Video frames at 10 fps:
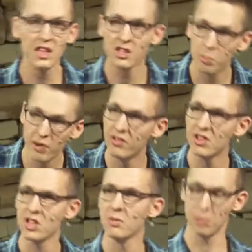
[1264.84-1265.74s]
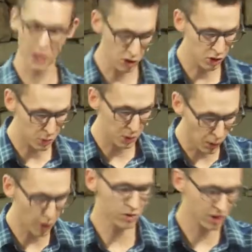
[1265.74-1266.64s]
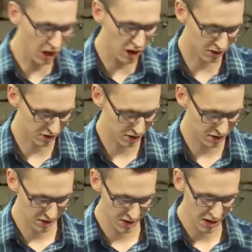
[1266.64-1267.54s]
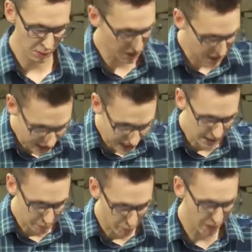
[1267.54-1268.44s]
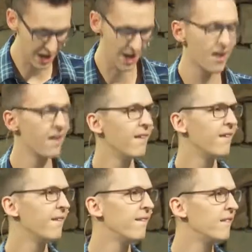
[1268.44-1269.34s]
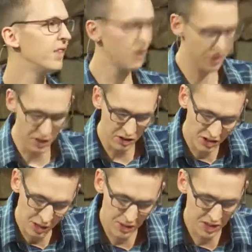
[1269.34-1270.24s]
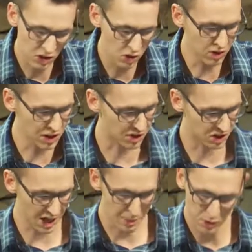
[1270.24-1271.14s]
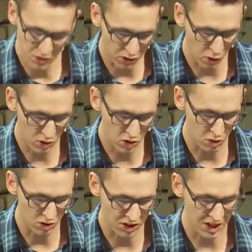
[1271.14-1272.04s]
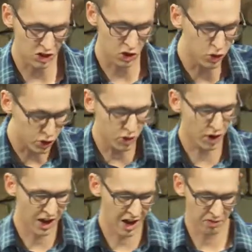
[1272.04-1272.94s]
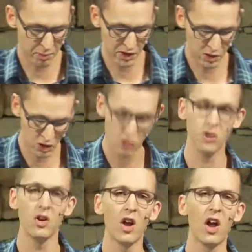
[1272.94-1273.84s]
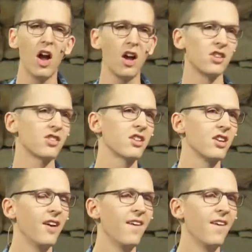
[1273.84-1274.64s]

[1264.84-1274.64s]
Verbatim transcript: His provision because we won't ask and we neglect prayer. There, there is something to this. James four two says, "You do not have because you do not ask."